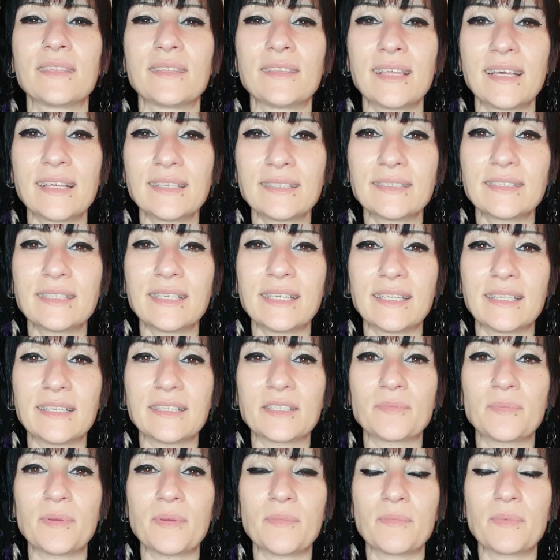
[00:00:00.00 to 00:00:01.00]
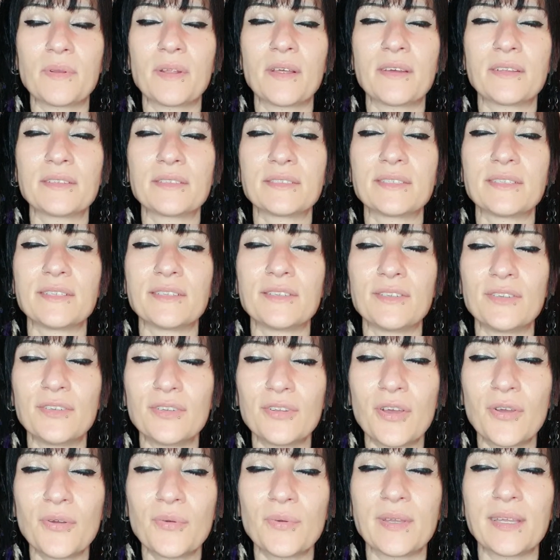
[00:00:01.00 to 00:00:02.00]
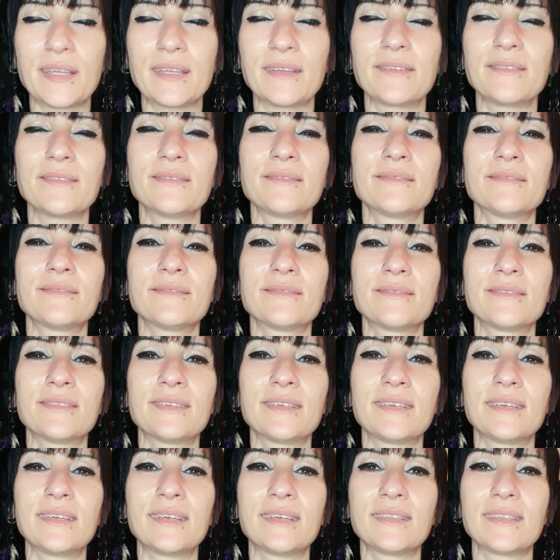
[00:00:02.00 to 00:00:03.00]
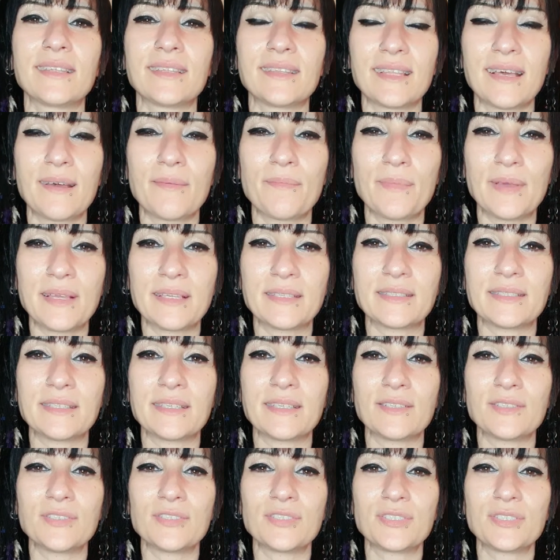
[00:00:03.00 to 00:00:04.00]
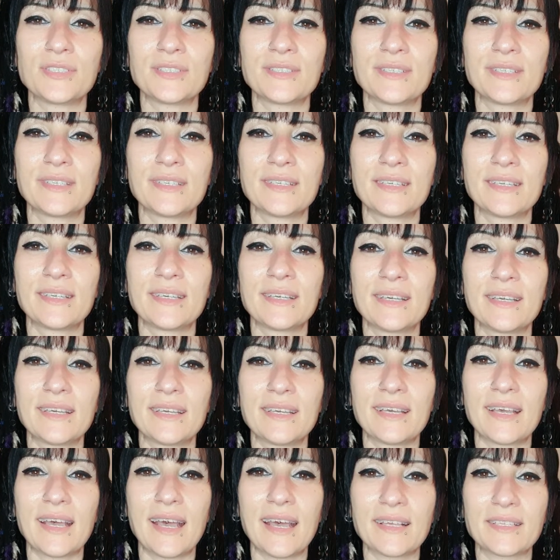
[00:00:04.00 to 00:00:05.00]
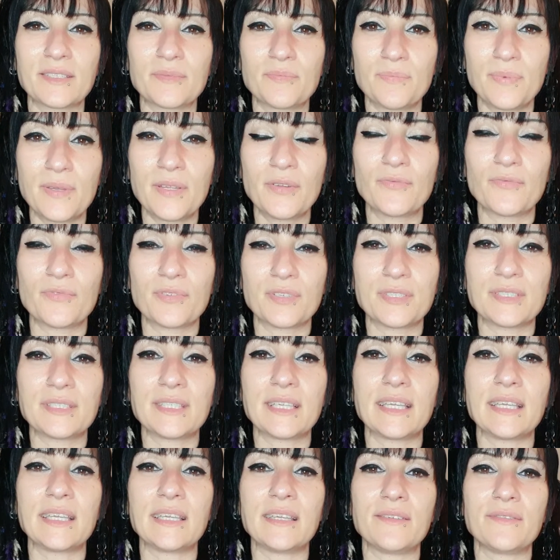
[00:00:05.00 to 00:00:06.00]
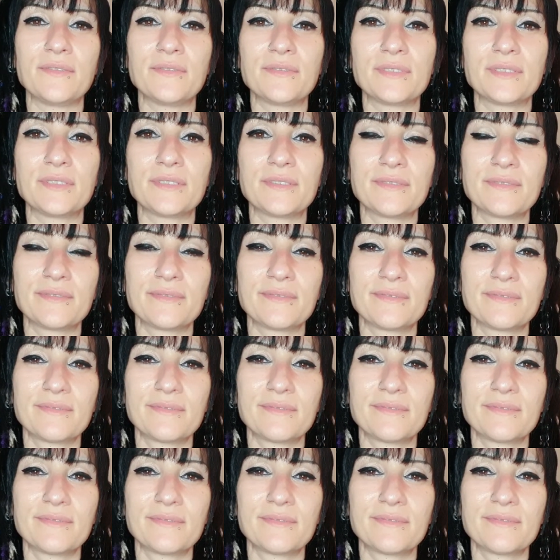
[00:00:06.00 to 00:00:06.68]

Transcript: that that seed has been planted, knowing that that message has been received.